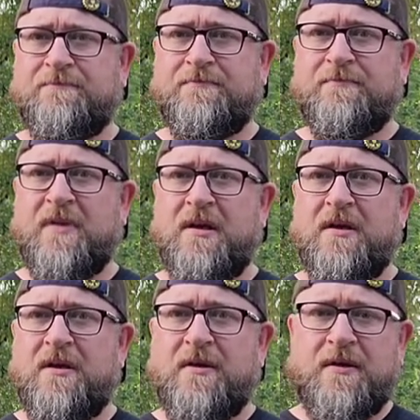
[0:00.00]

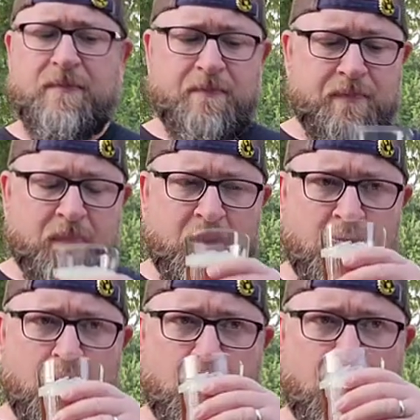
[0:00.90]

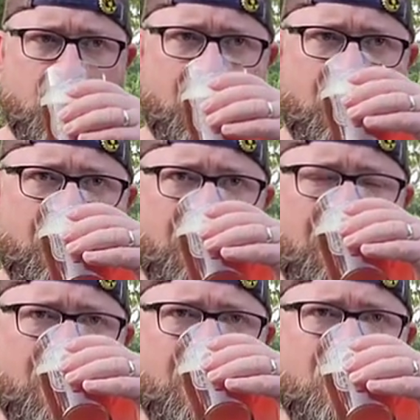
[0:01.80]

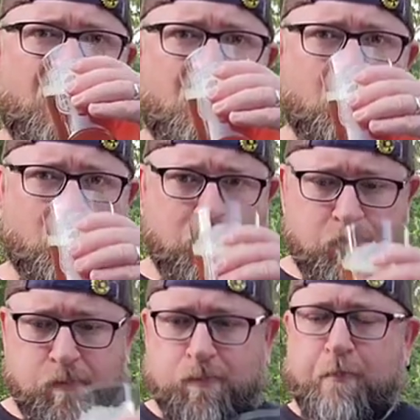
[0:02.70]

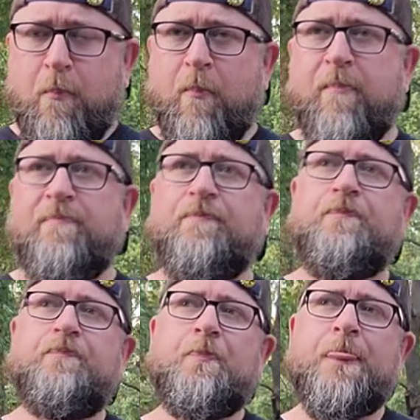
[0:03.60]

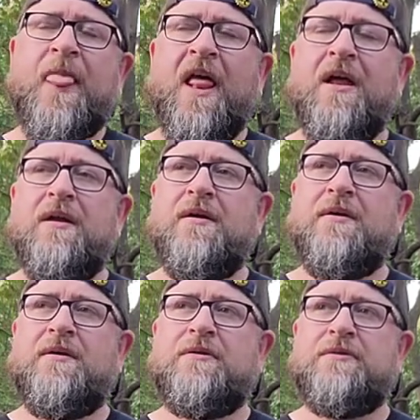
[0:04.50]

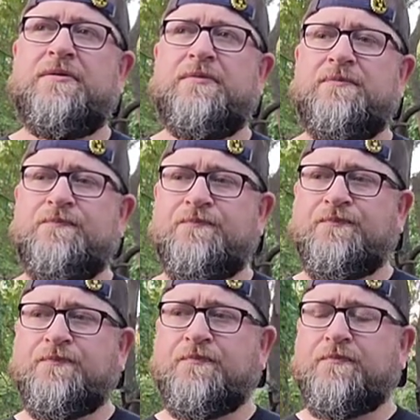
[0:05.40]

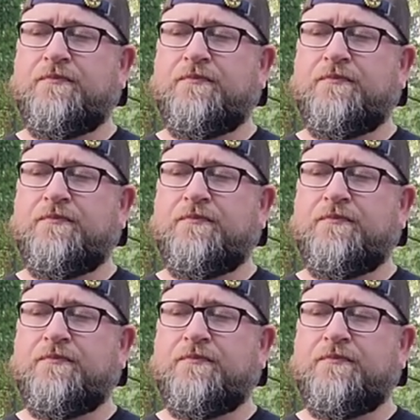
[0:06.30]
[no speech]